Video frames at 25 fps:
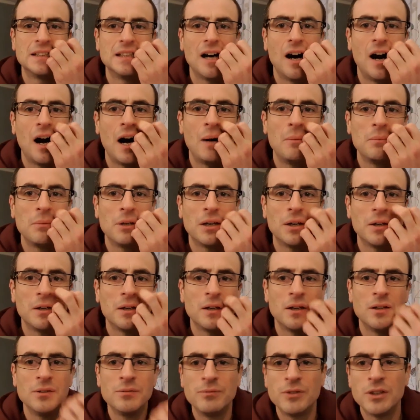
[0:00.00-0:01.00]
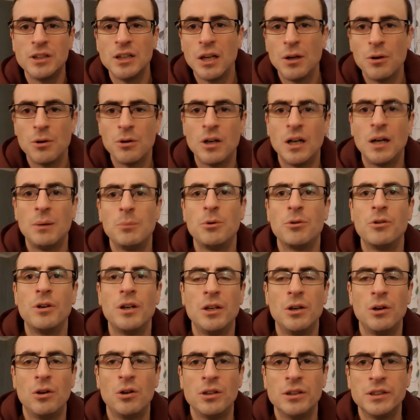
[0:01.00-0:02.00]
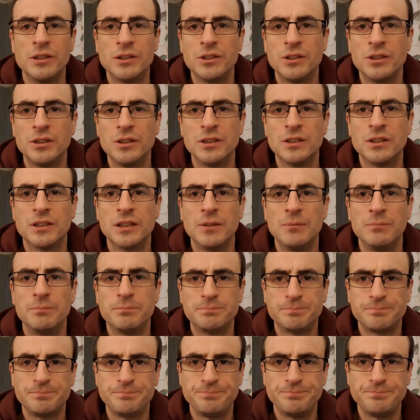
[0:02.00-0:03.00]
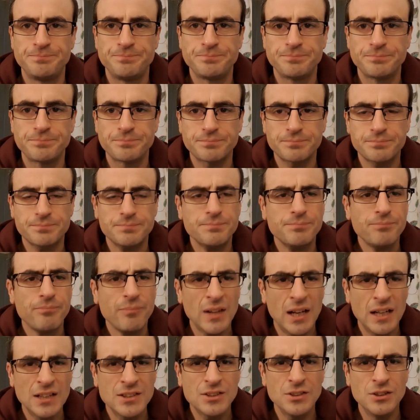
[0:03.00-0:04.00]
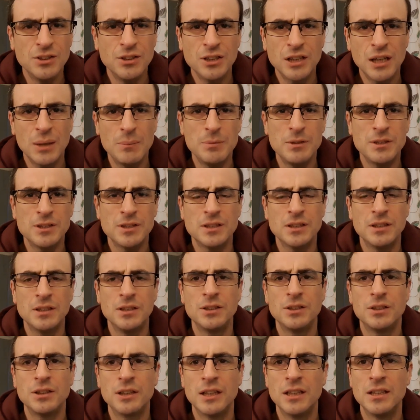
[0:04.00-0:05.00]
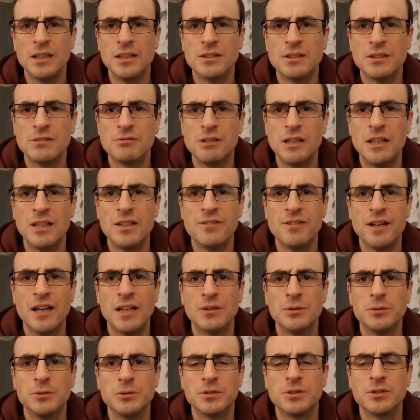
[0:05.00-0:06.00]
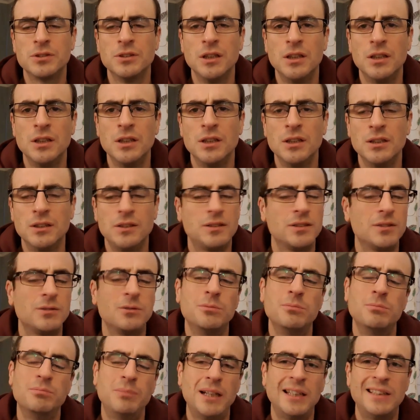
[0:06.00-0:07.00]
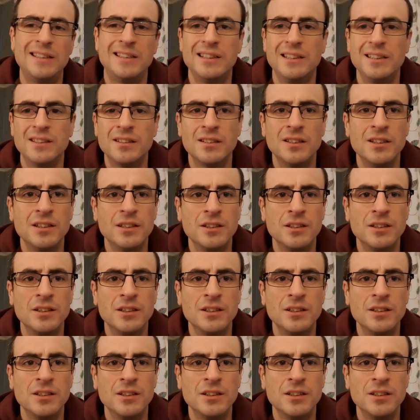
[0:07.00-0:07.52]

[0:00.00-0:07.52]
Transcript: the arm going on, the lower arm already on, as you can see. I had to look up, you've got to get these relative angles. It's all basically 90